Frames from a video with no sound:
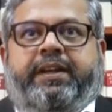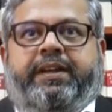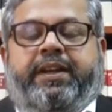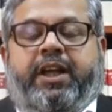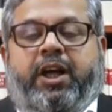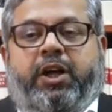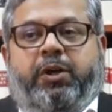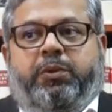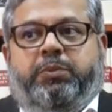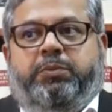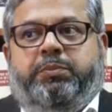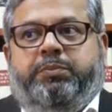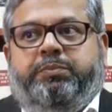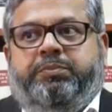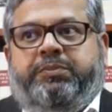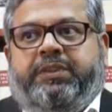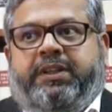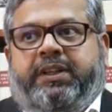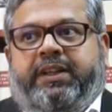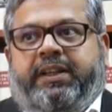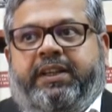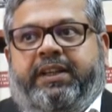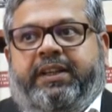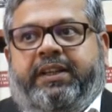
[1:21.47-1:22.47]
Now,
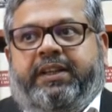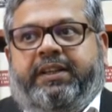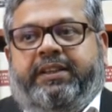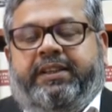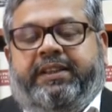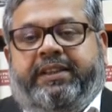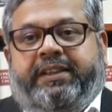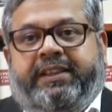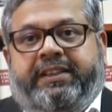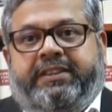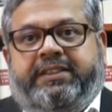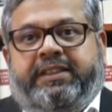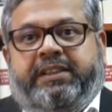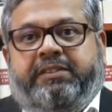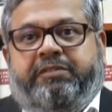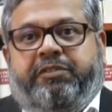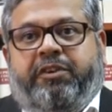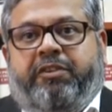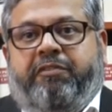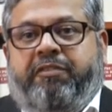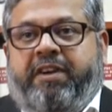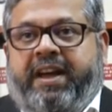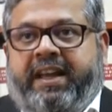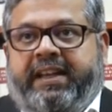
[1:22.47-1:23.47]
the reason
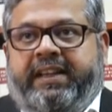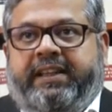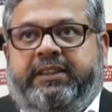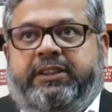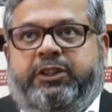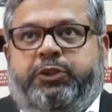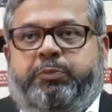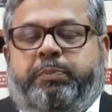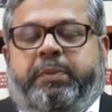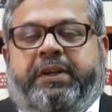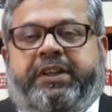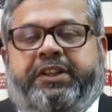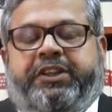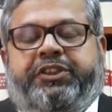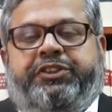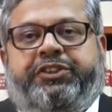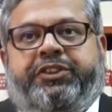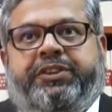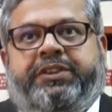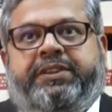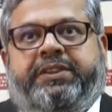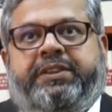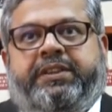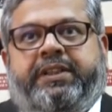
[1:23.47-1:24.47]
for filing this
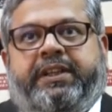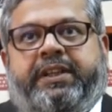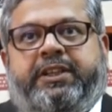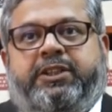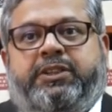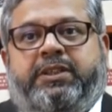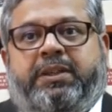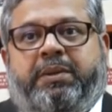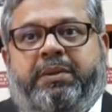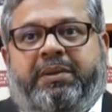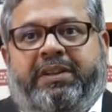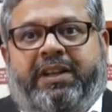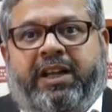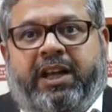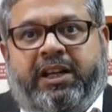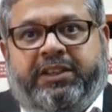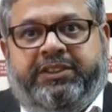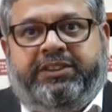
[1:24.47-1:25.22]
petition is there's a